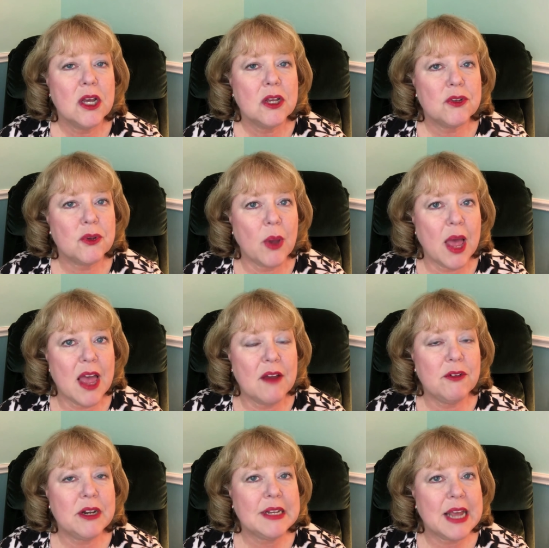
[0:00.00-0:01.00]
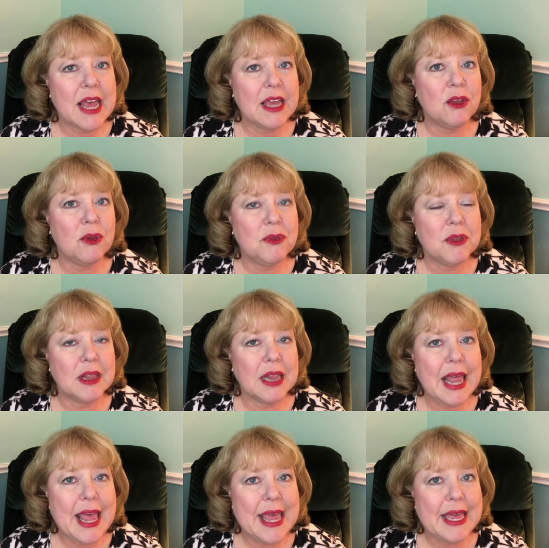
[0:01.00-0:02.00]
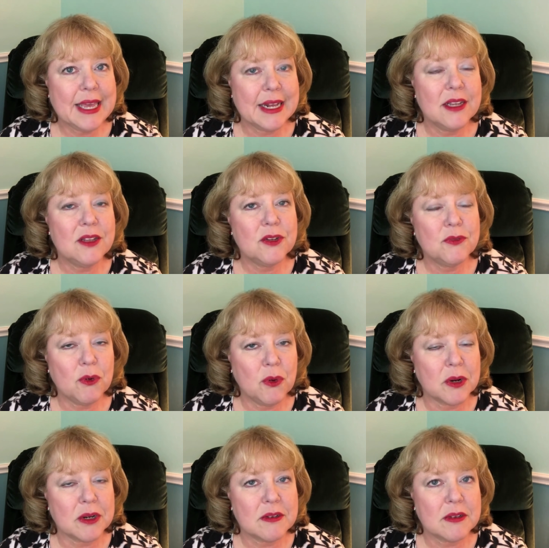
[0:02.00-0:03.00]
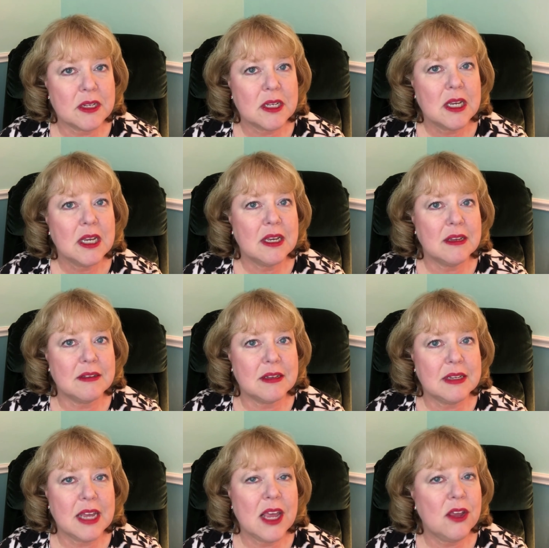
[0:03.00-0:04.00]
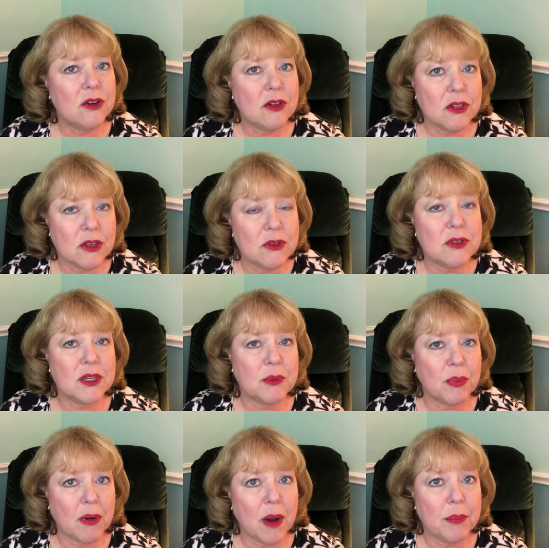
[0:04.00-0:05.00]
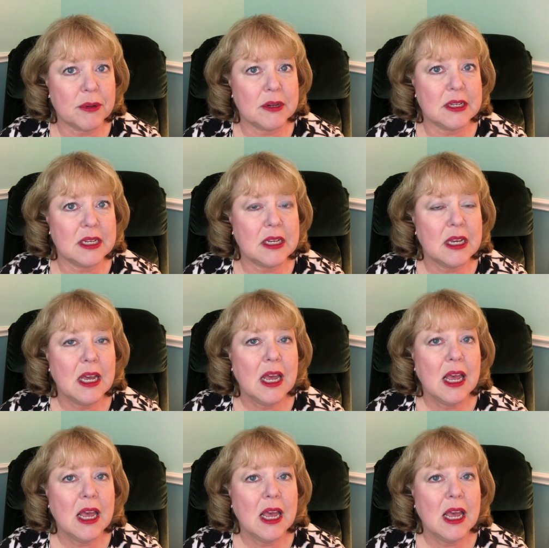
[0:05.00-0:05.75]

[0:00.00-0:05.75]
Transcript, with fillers: So every day you delay getting divorced is a day you're losing property.